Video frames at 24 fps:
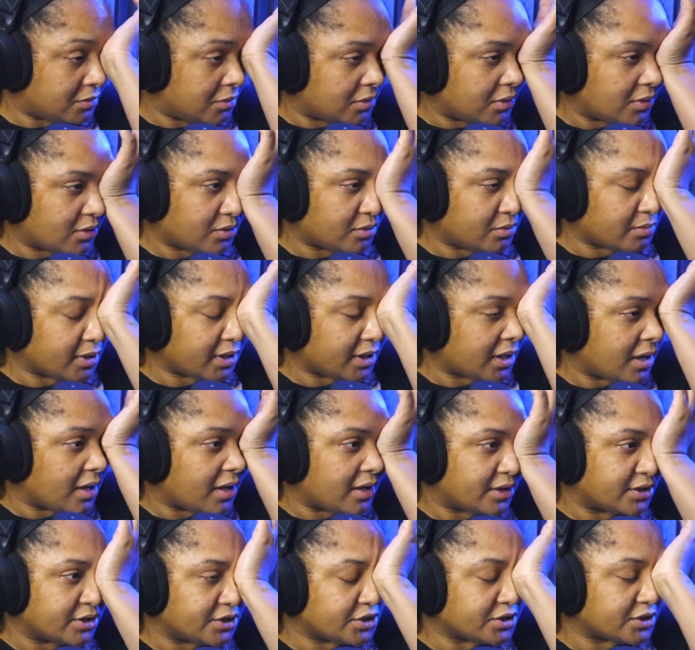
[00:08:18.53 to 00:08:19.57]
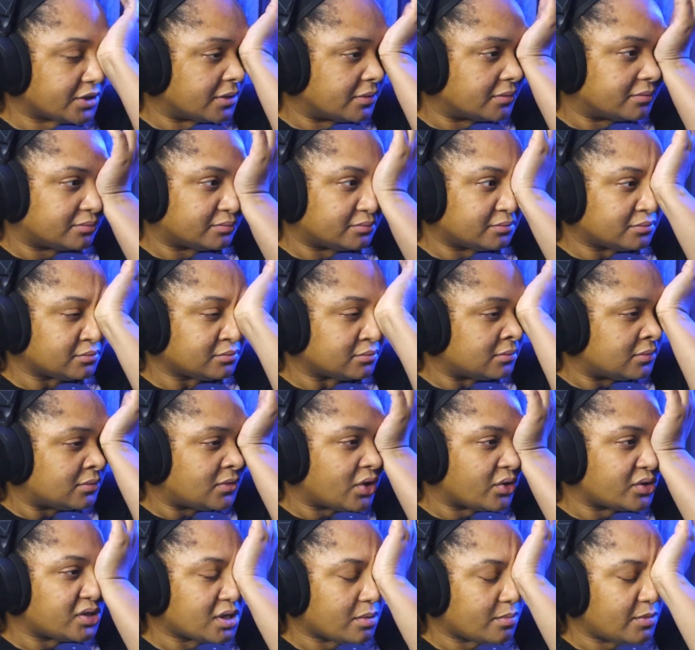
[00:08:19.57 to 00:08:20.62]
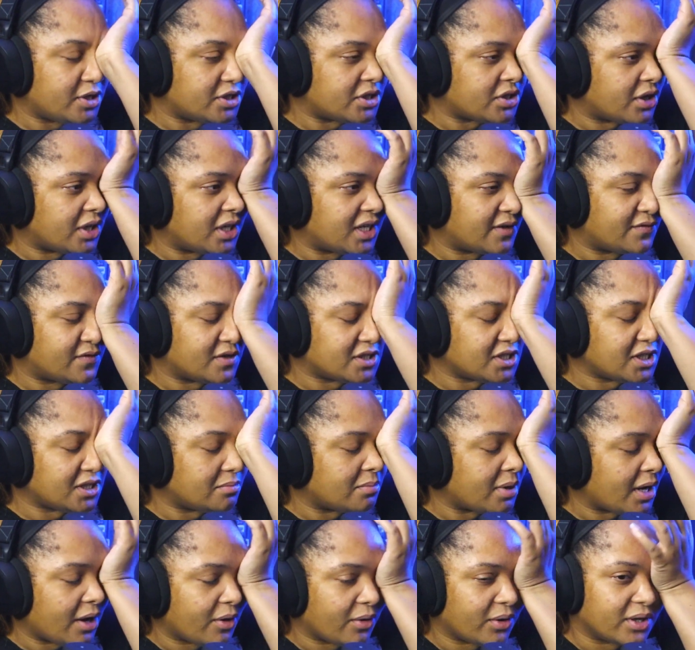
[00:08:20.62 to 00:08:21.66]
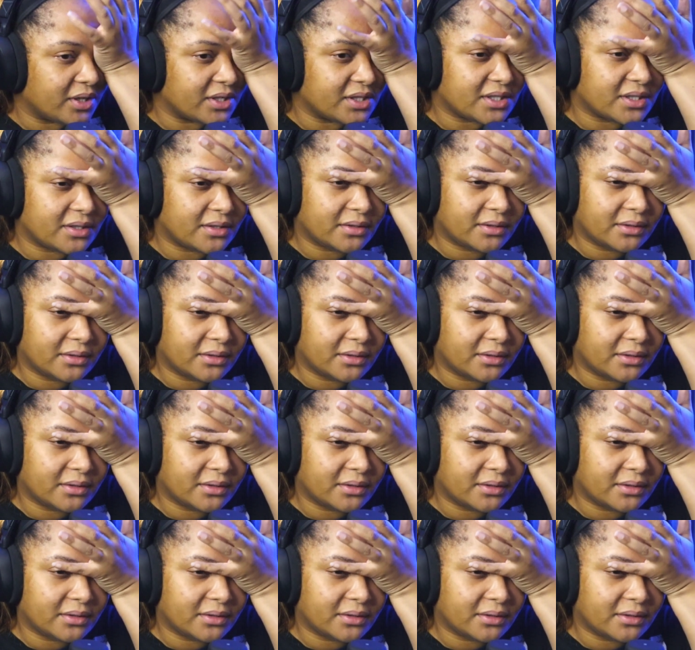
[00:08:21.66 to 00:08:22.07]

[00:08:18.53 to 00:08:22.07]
Oh my gosh. Don't tell me he's going to give the team powers.